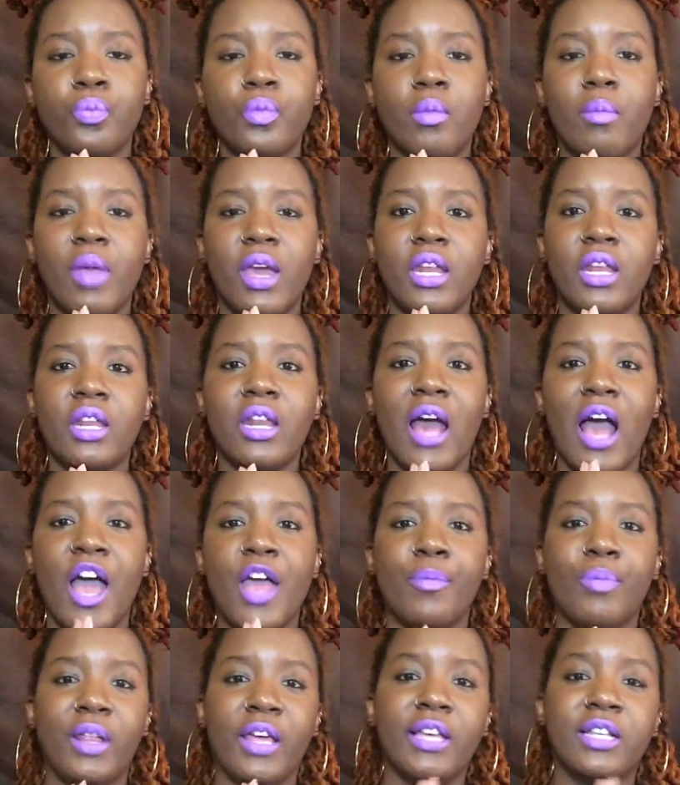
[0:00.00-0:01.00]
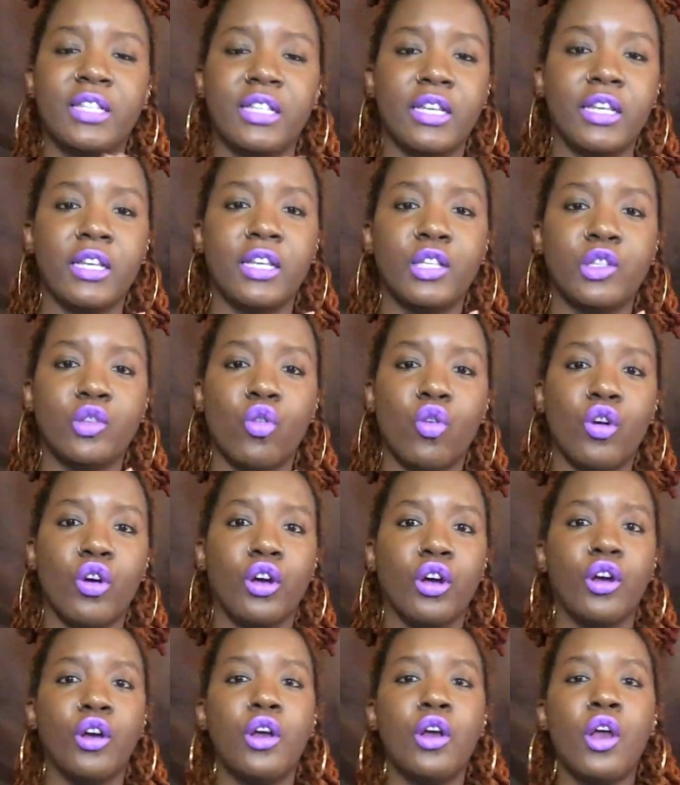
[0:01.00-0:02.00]
men in high places
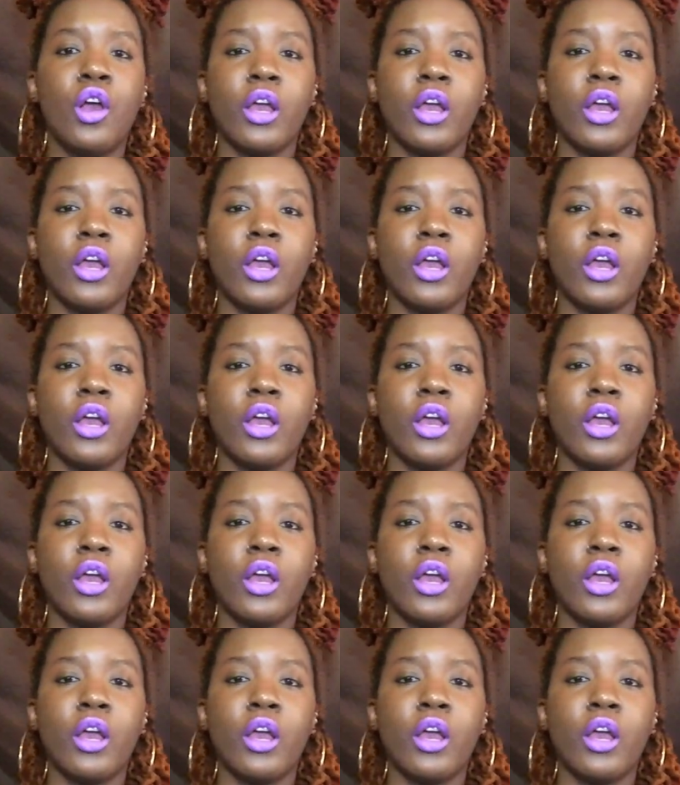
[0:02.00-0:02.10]
or